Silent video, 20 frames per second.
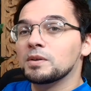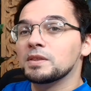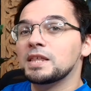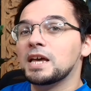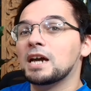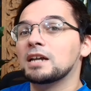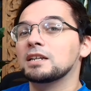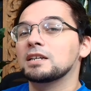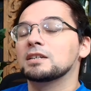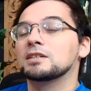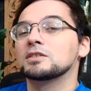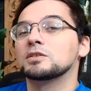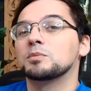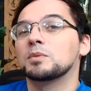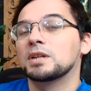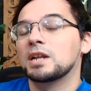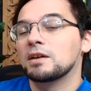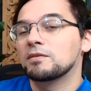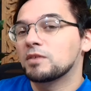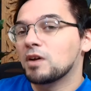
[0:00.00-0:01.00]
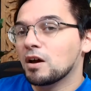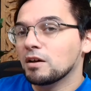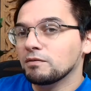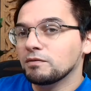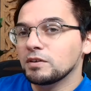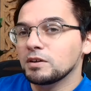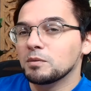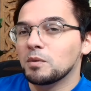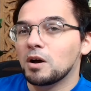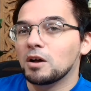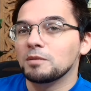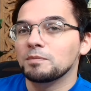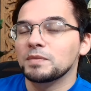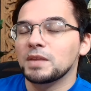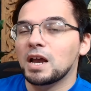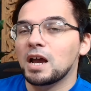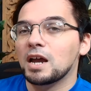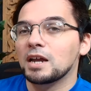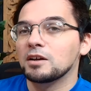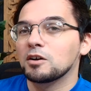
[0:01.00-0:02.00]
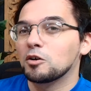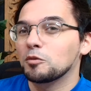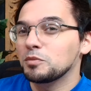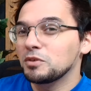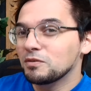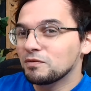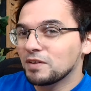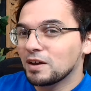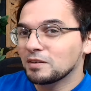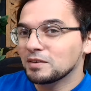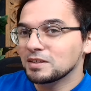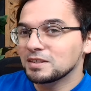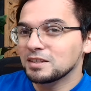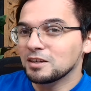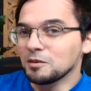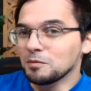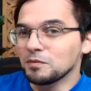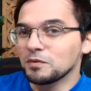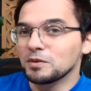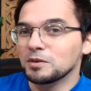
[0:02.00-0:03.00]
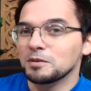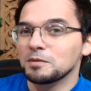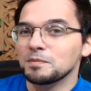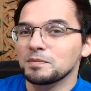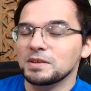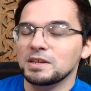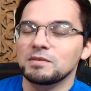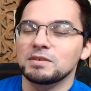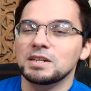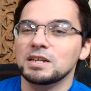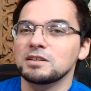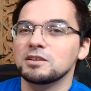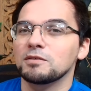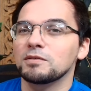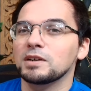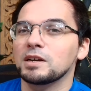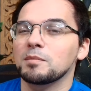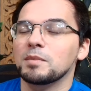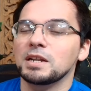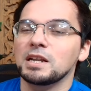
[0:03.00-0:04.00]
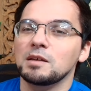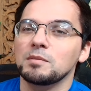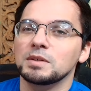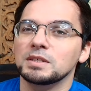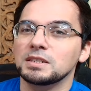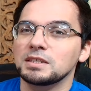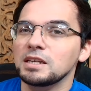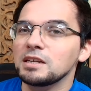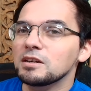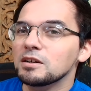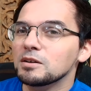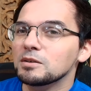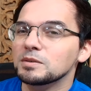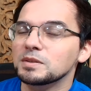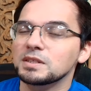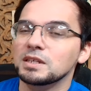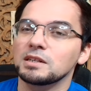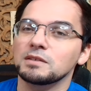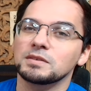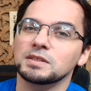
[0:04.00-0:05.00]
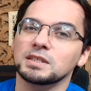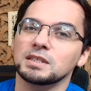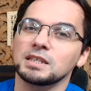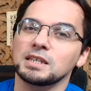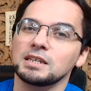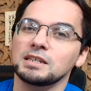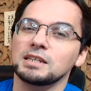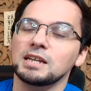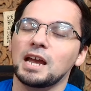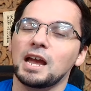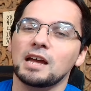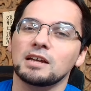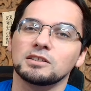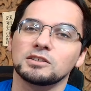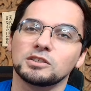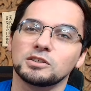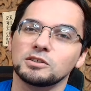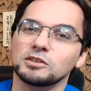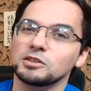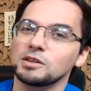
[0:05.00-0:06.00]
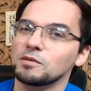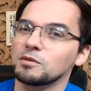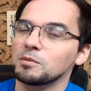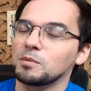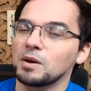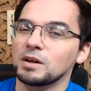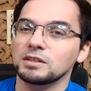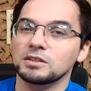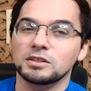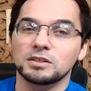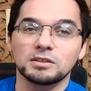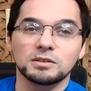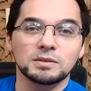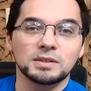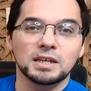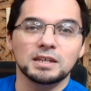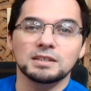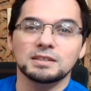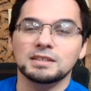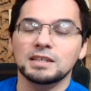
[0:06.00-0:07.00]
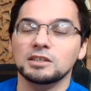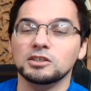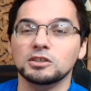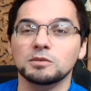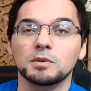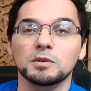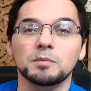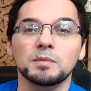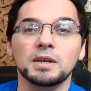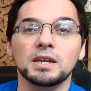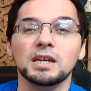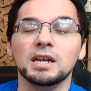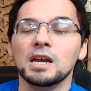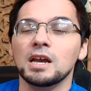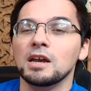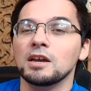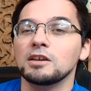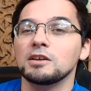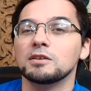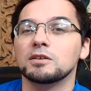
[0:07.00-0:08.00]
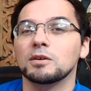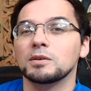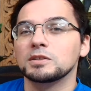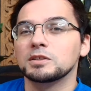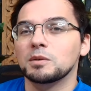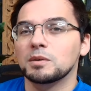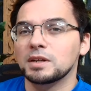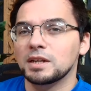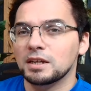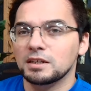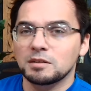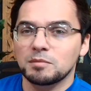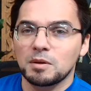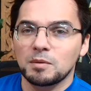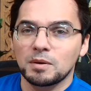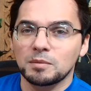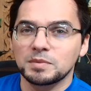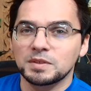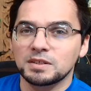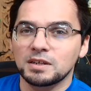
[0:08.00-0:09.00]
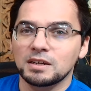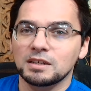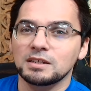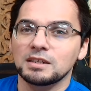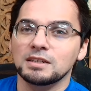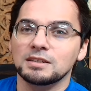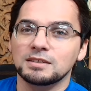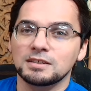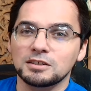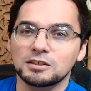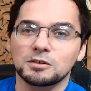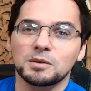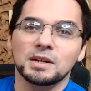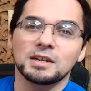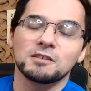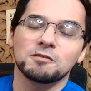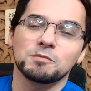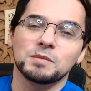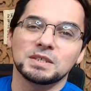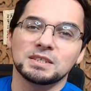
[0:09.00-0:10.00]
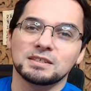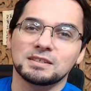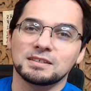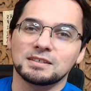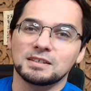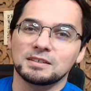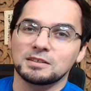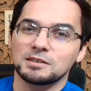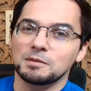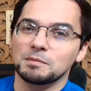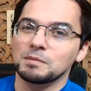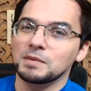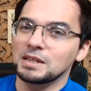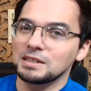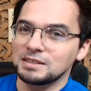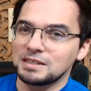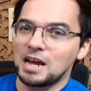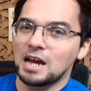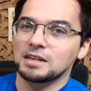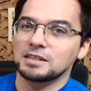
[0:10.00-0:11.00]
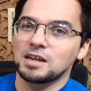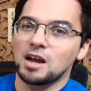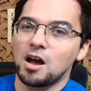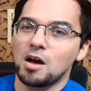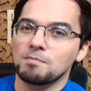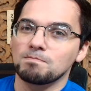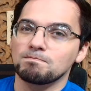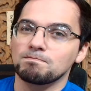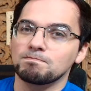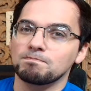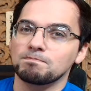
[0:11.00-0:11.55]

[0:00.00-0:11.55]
that is what I've got for you all. I hope you found this helpful. If you did, don't forget my name is Nico, son of Selene, and should you ever want to get a session with me, you can always go on ahead to my website. It's integrative mysticism dot com.